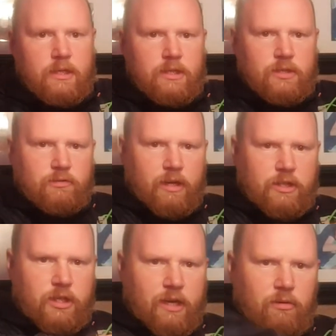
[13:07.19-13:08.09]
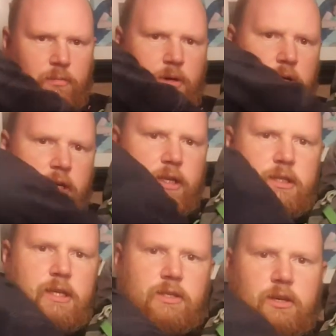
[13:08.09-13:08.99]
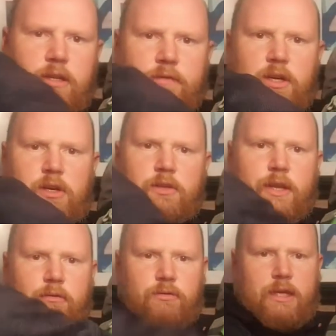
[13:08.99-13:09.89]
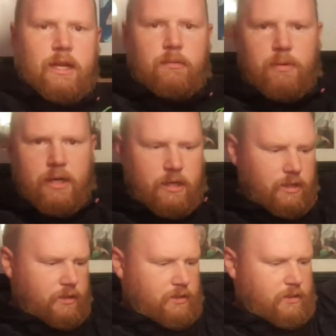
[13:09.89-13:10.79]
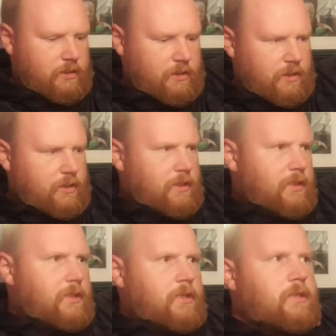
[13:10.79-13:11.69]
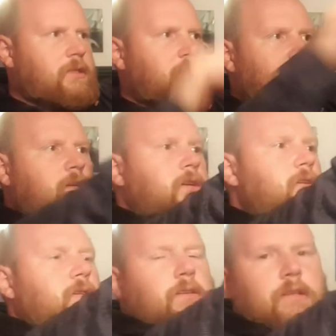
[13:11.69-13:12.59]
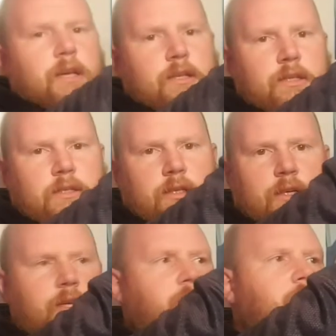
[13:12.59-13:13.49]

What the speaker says: stretchy outer pockets, that's all I've got on the outside of the pack. So, heading into the